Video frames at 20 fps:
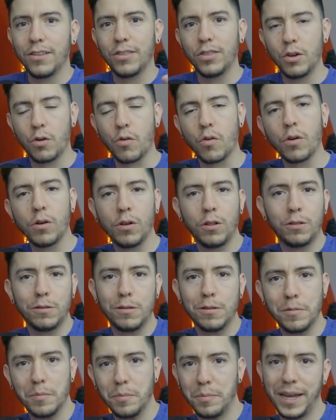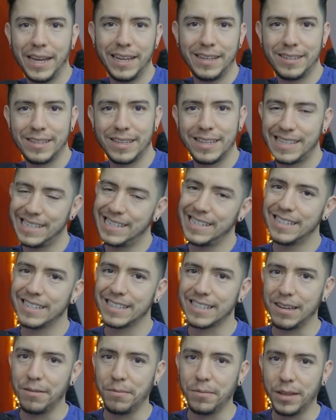the rule-based
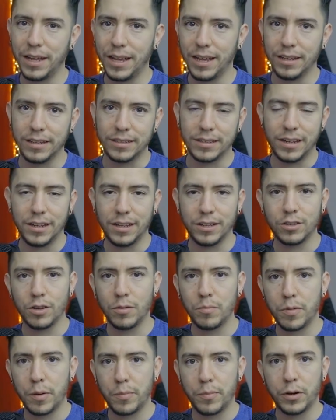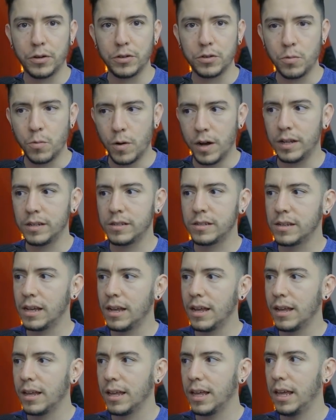system that Tom proposed once,
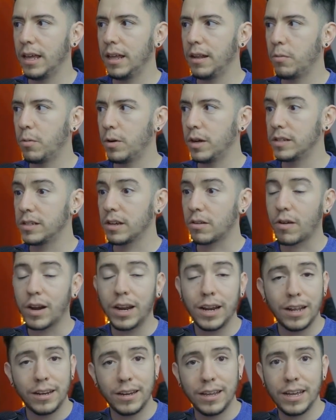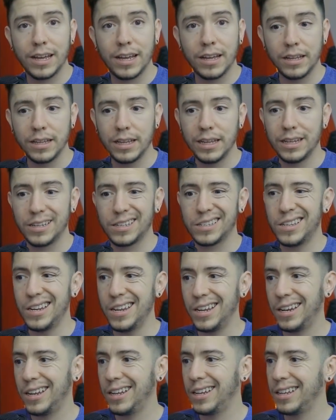it was a great idea. It
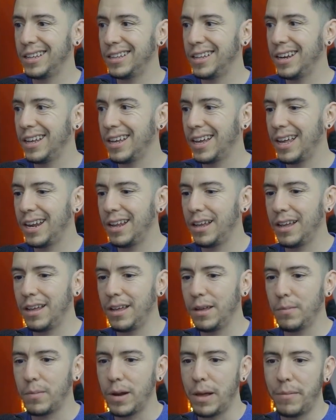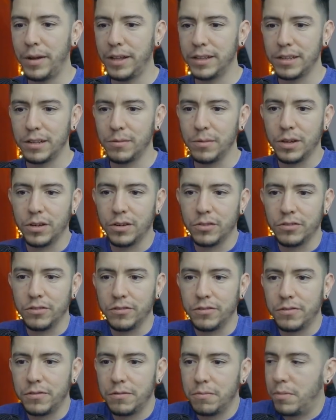didn't get implemented because
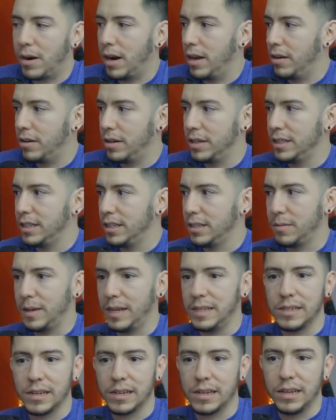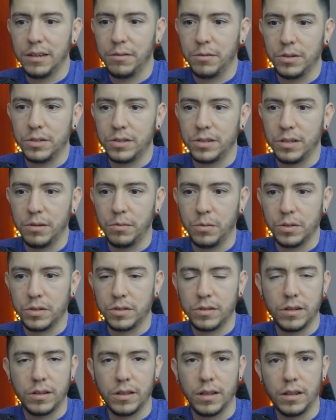of priorities. Basically, it
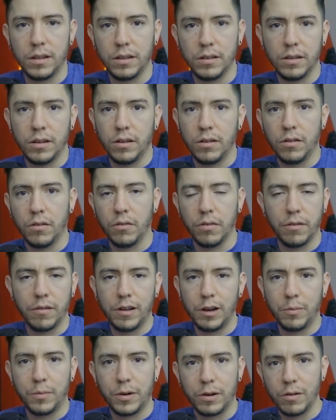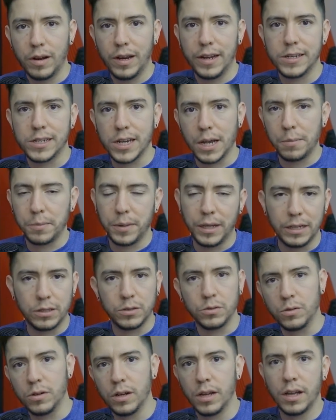was no developer really jumped
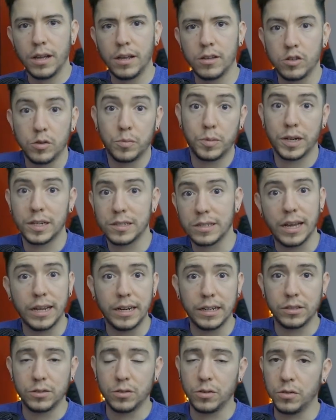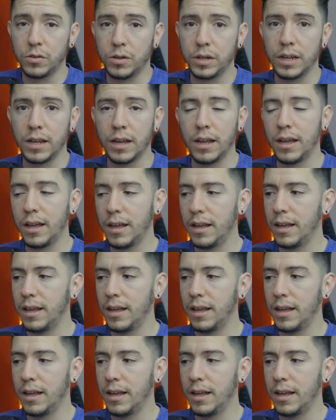into super excited to do it,